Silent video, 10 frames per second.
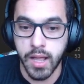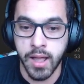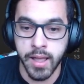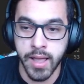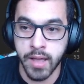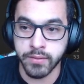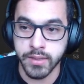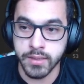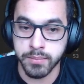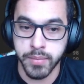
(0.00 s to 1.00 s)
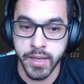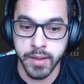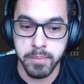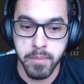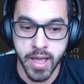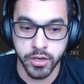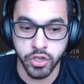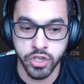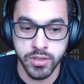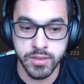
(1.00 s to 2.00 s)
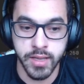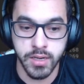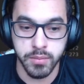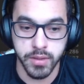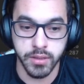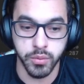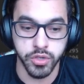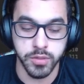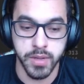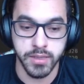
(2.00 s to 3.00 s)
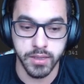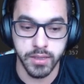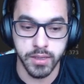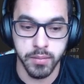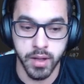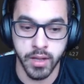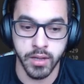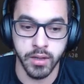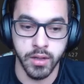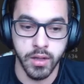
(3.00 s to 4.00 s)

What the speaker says: I have this big match statement, which is basically my